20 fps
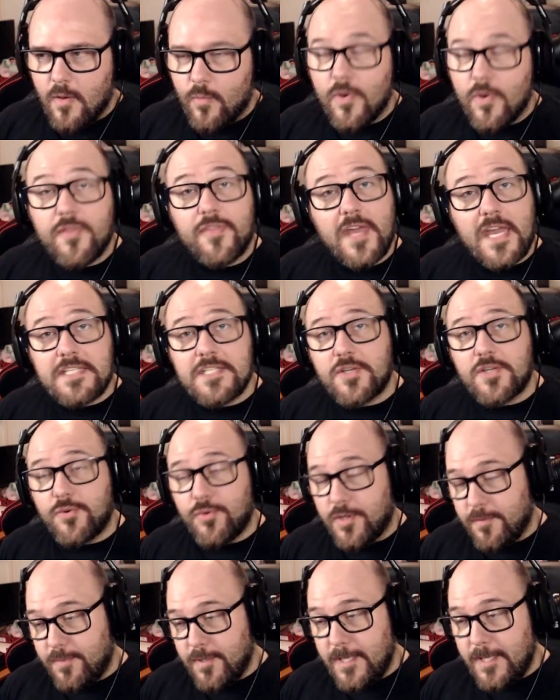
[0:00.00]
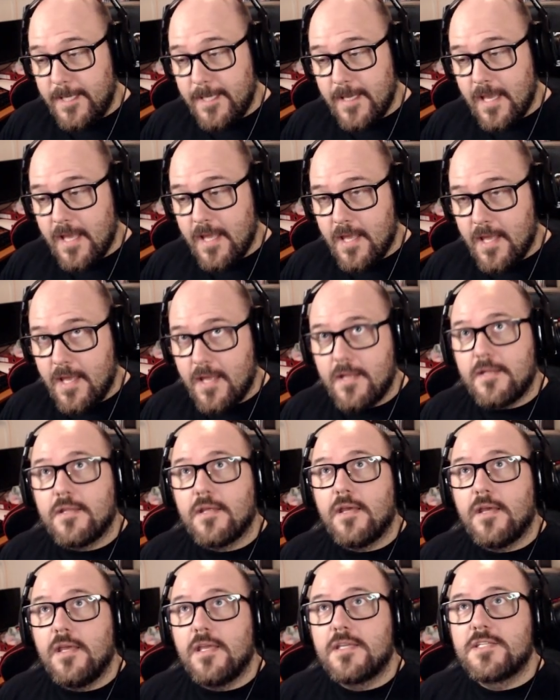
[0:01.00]
Well, that's creepy and
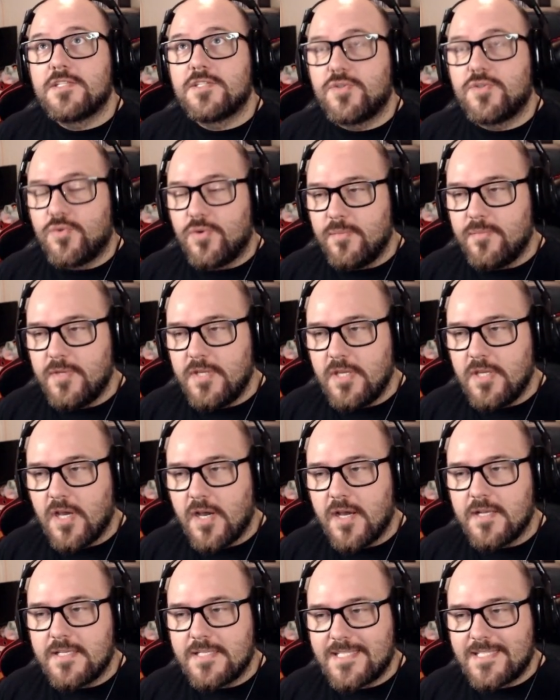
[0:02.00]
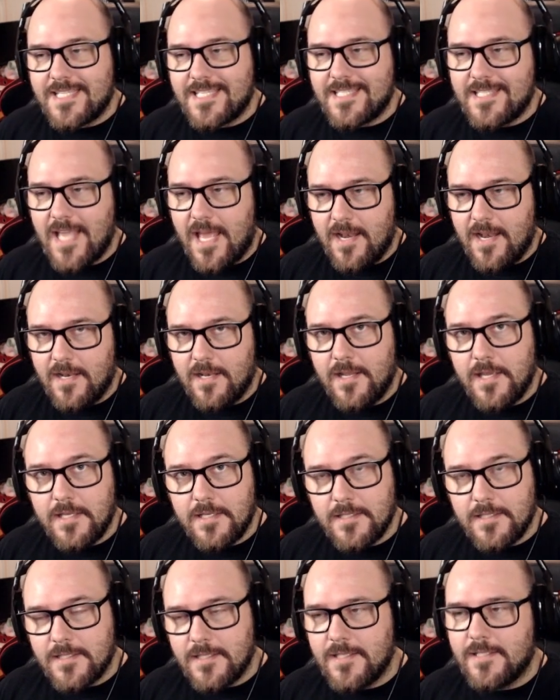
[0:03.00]
extremely
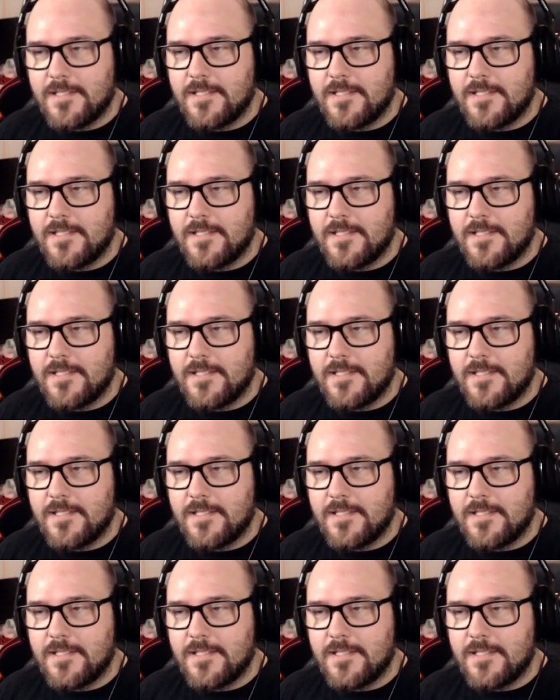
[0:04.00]
unsettling.